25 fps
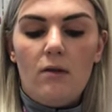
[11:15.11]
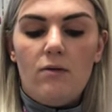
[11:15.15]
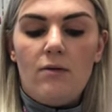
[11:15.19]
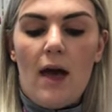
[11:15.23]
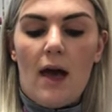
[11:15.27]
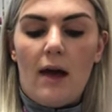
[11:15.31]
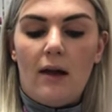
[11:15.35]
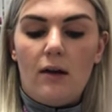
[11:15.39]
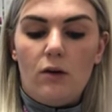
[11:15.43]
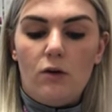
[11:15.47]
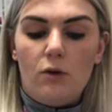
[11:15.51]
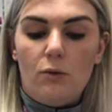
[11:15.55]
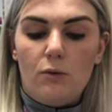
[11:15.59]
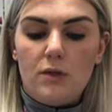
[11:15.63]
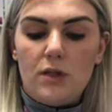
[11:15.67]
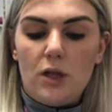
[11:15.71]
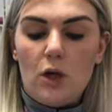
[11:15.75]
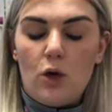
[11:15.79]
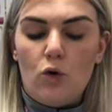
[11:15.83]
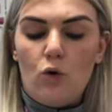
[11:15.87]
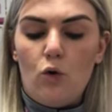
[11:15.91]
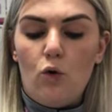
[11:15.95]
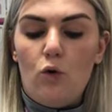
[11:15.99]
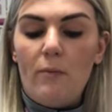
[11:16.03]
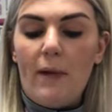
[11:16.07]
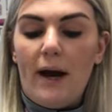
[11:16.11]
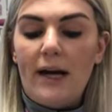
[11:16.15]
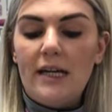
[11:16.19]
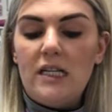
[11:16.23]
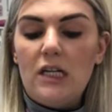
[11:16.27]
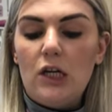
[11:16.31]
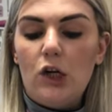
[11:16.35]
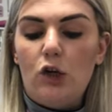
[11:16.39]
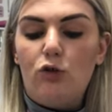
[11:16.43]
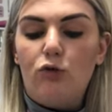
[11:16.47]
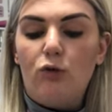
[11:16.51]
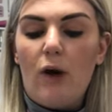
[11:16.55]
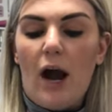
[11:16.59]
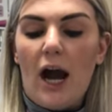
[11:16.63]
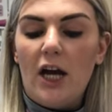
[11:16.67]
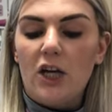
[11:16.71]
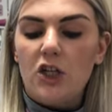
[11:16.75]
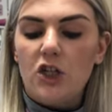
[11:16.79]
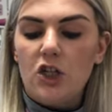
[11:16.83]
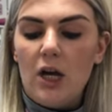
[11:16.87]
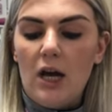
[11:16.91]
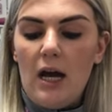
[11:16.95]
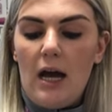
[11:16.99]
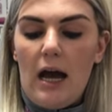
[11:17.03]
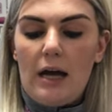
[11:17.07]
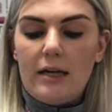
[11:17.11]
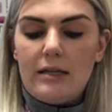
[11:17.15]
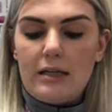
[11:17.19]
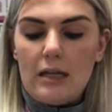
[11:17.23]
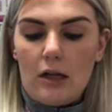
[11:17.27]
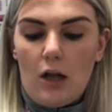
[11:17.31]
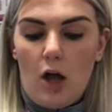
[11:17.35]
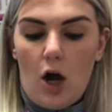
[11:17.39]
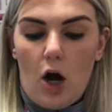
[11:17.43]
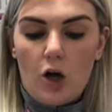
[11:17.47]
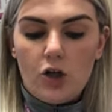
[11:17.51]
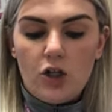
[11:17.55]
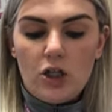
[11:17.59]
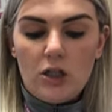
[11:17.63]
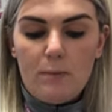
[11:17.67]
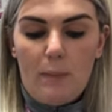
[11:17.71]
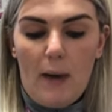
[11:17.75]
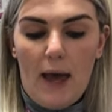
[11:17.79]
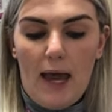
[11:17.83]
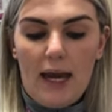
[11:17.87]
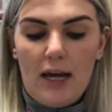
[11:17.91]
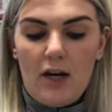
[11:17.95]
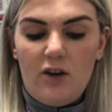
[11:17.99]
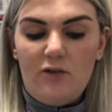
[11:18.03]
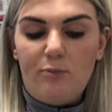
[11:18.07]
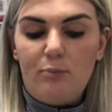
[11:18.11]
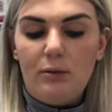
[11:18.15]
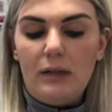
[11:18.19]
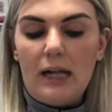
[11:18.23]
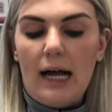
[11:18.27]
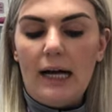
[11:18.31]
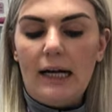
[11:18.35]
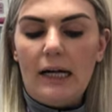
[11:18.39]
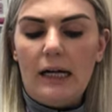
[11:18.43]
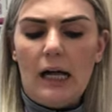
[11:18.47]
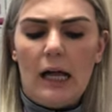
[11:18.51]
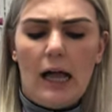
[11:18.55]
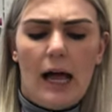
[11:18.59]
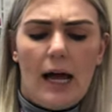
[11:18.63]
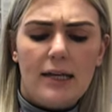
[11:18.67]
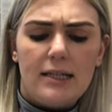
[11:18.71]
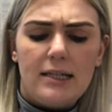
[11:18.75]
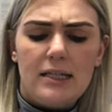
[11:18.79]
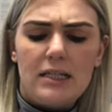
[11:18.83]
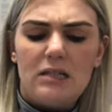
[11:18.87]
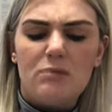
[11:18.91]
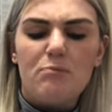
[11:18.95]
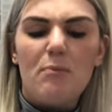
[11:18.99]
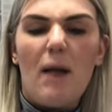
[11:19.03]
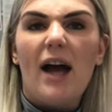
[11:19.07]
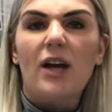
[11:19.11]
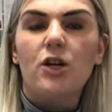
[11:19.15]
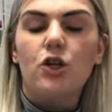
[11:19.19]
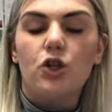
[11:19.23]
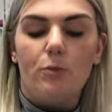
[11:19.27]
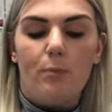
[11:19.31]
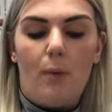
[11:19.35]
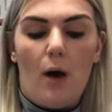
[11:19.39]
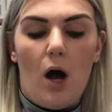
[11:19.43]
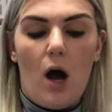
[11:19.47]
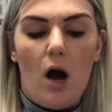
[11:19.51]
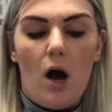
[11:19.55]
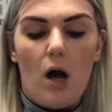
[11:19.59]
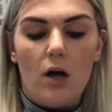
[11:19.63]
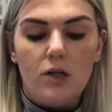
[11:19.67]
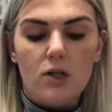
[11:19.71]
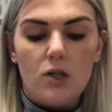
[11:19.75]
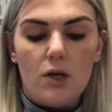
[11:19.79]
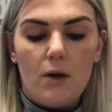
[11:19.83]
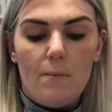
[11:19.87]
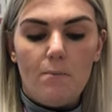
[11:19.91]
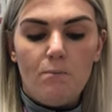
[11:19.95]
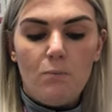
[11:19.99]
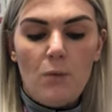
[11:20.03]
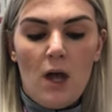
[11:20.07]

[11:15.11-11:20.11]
Then there was an almighty crash as the largest pane of black glass smashed apart.